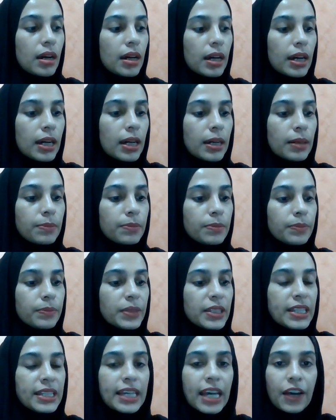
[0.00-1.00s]

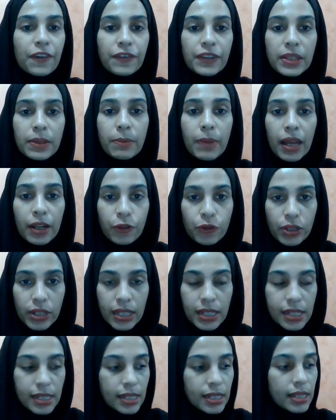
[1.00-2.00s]
EFE
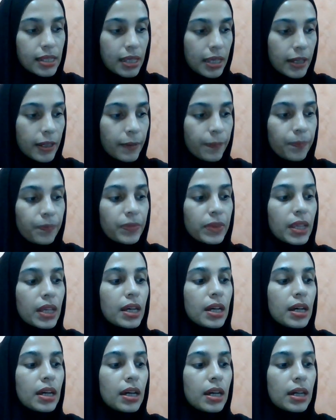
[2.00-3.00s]
matrix, yeah,
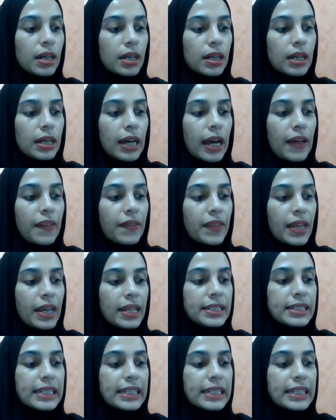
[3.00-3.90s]
and then